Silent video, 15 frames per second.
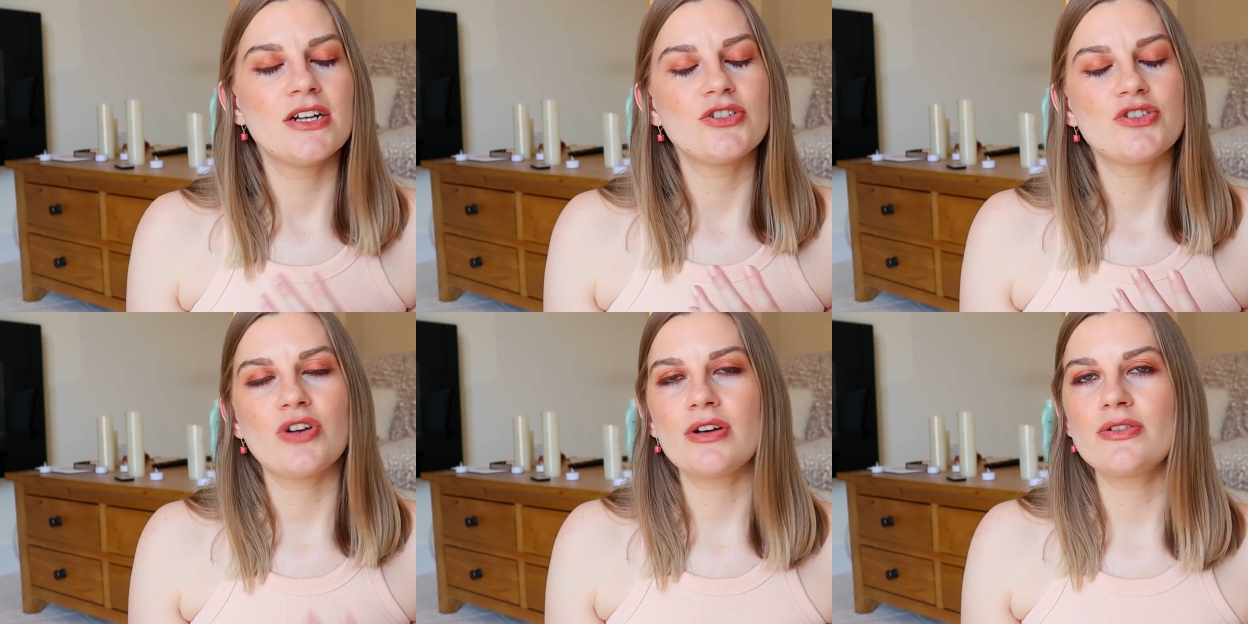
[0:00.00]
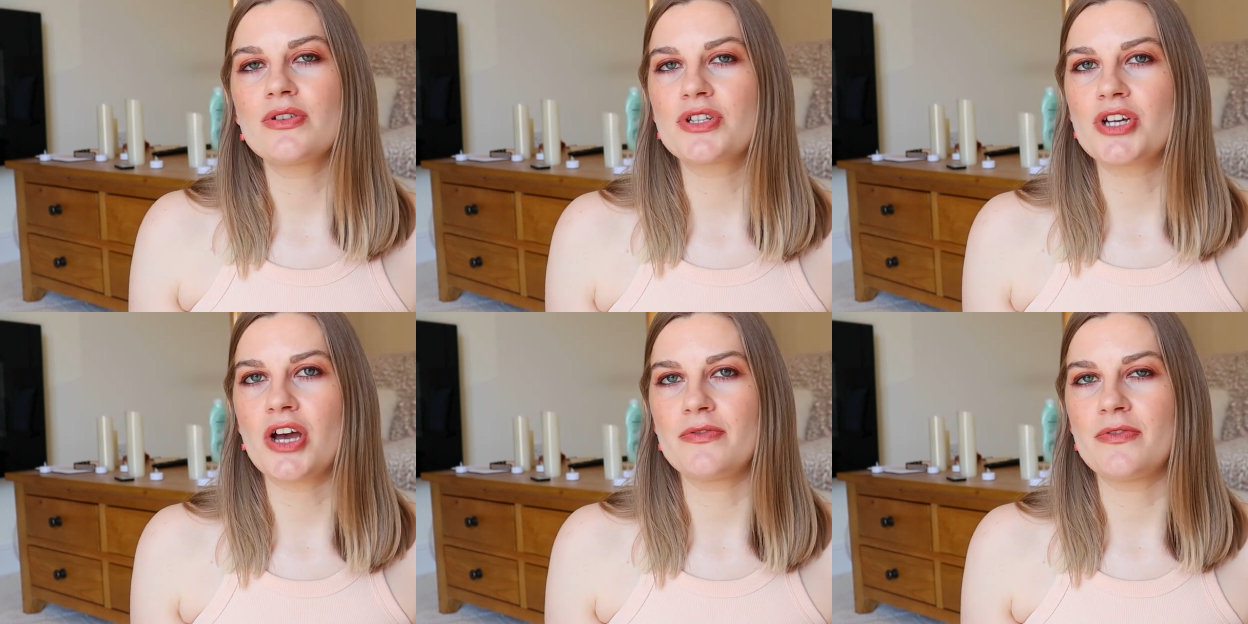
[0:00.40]
Try not
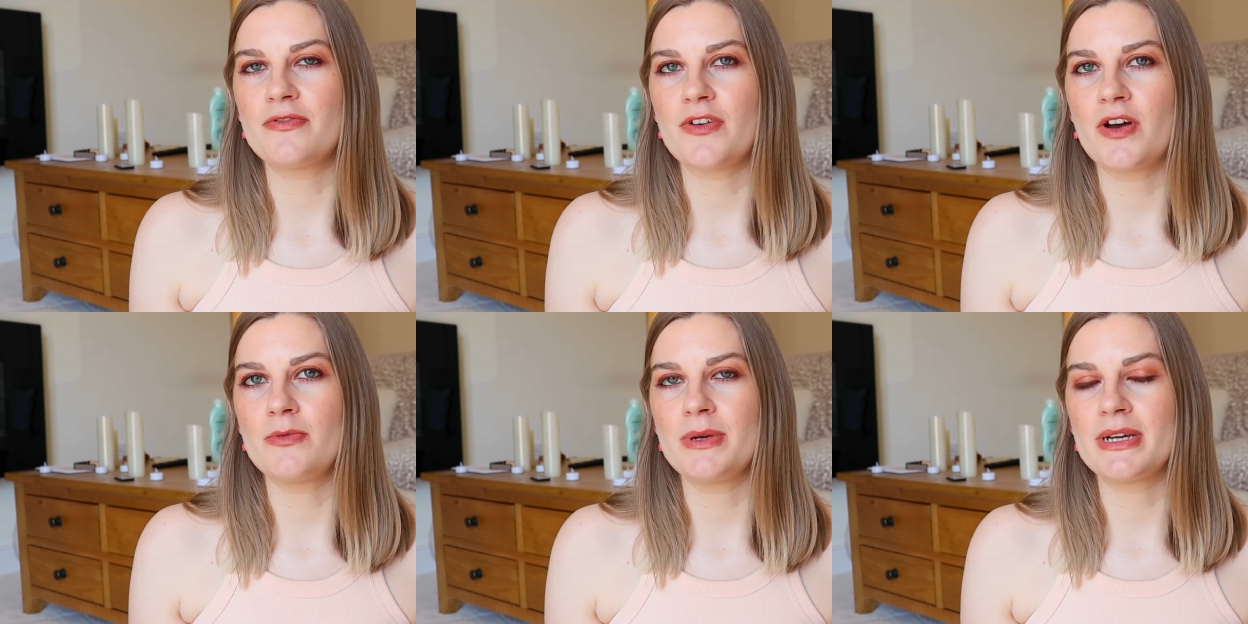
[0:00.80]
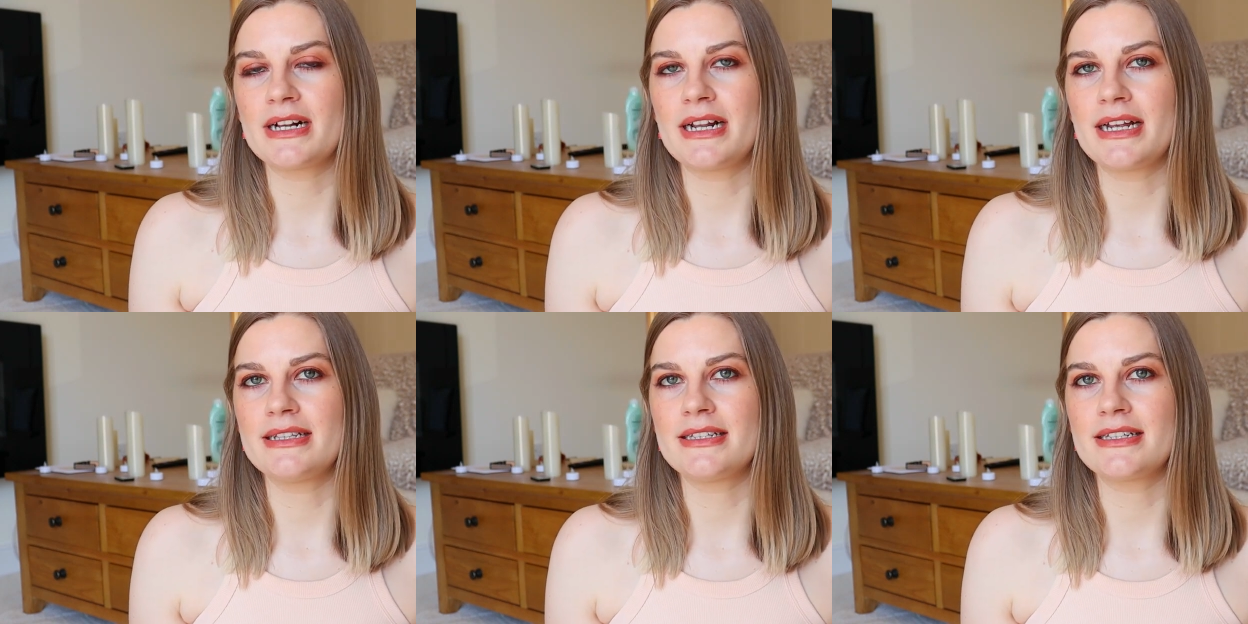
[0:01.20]
to go for foaming
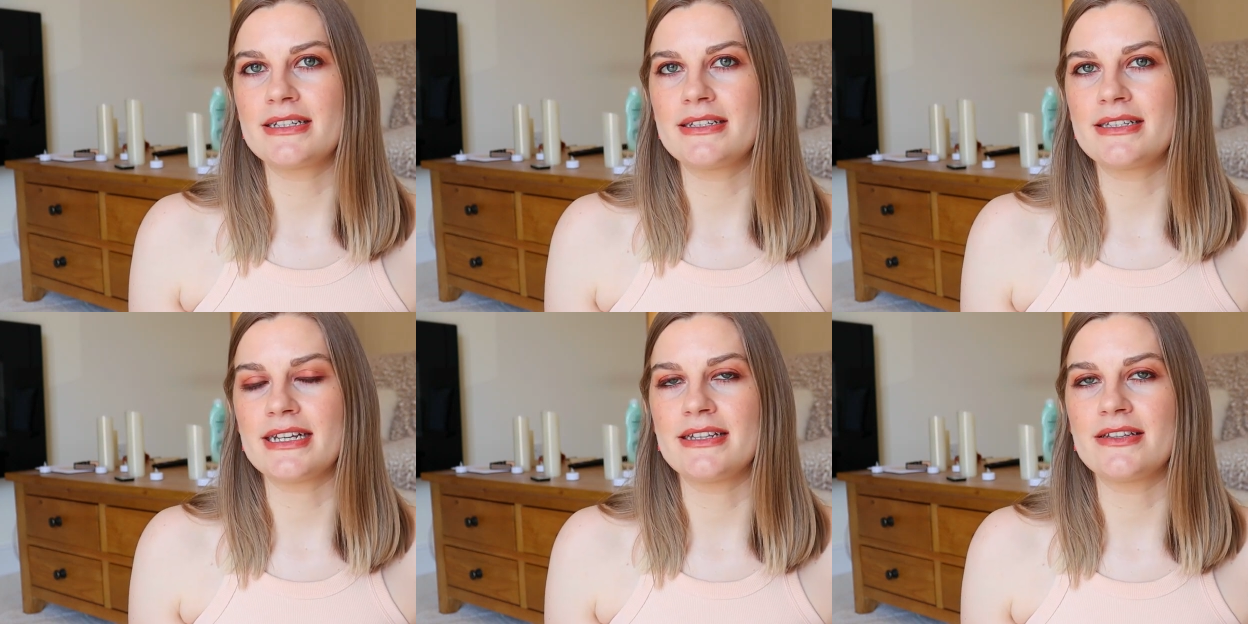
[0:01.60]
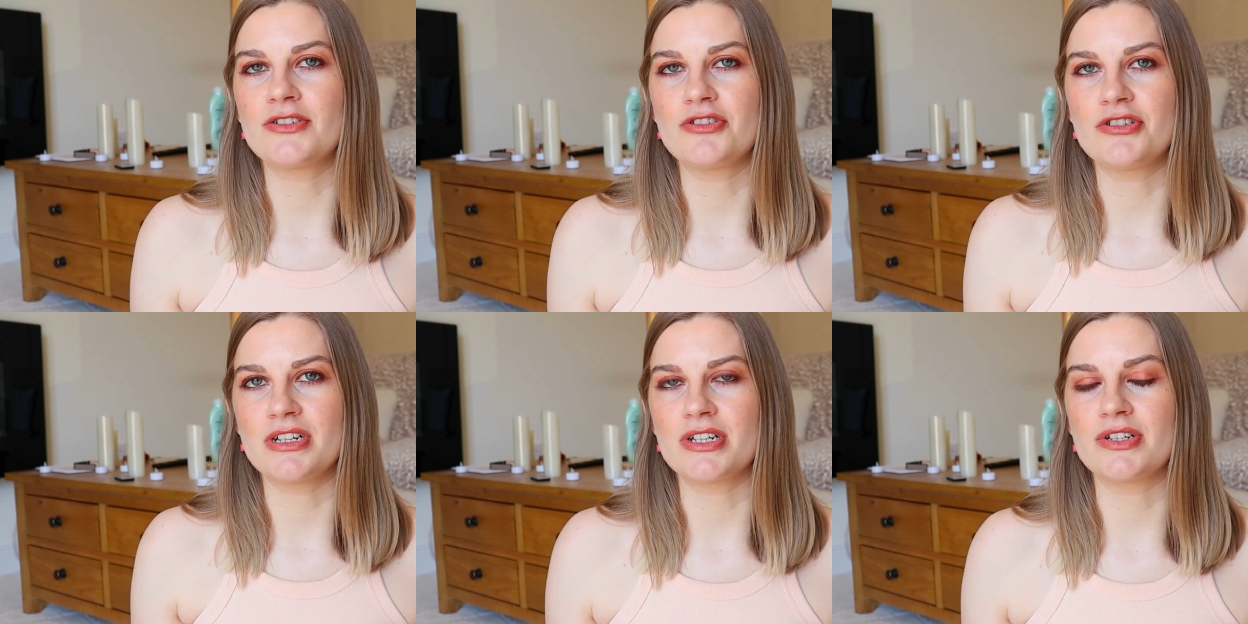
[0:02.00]
cleansers in the
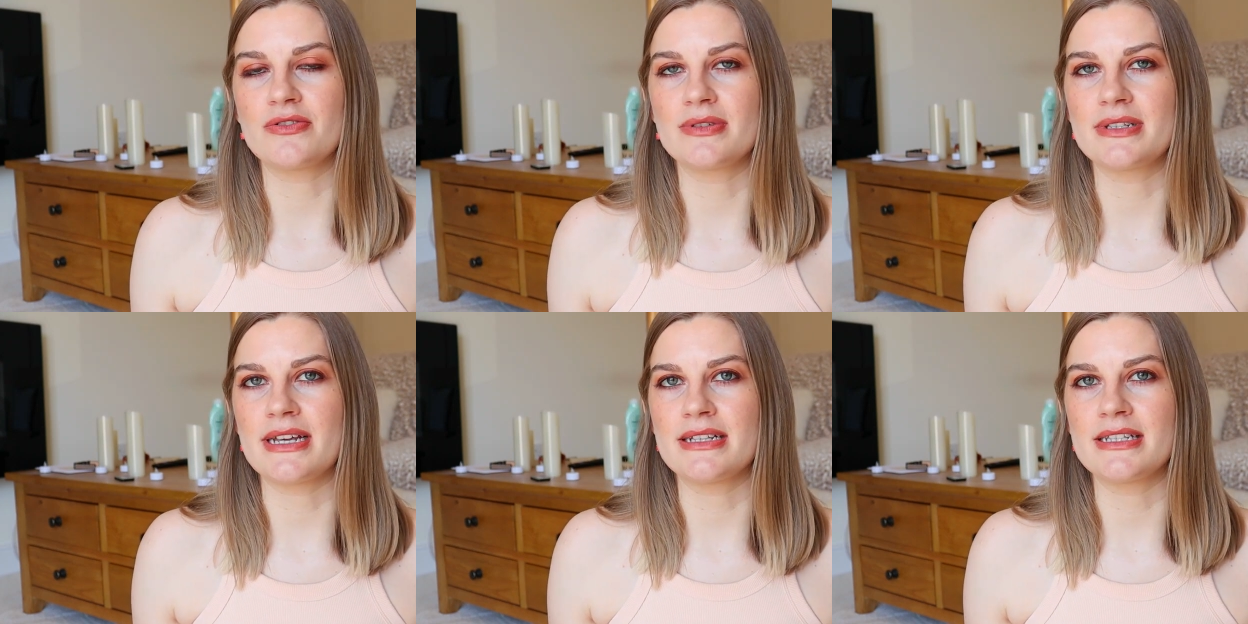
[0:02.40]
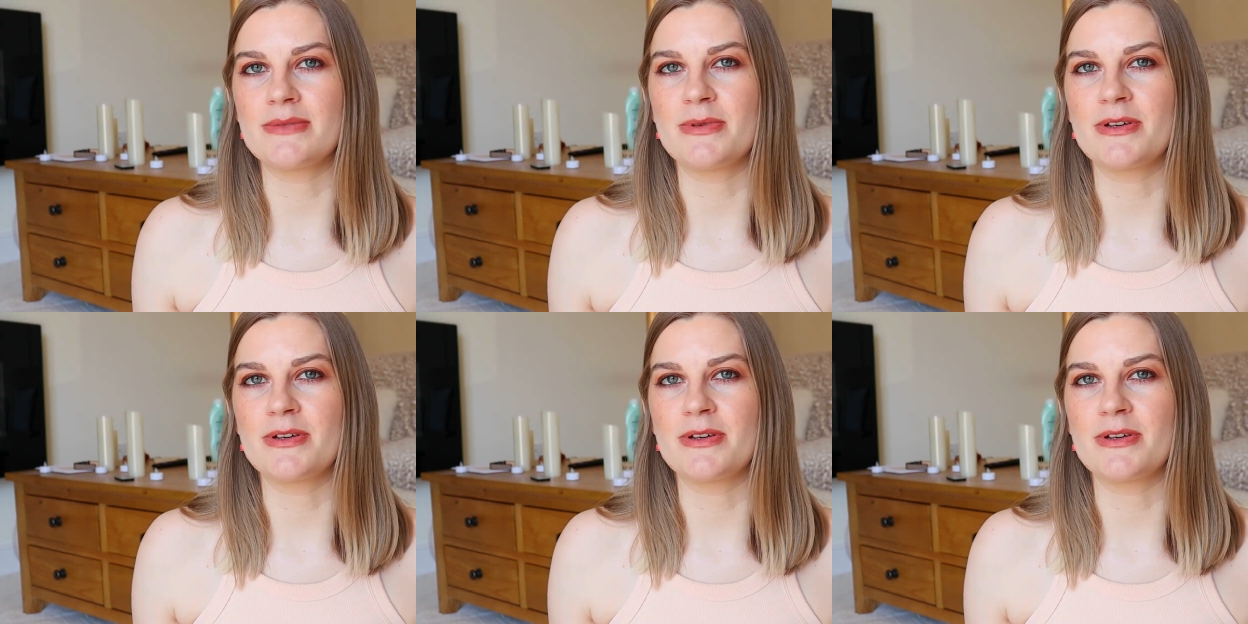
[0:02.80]
traditional sense,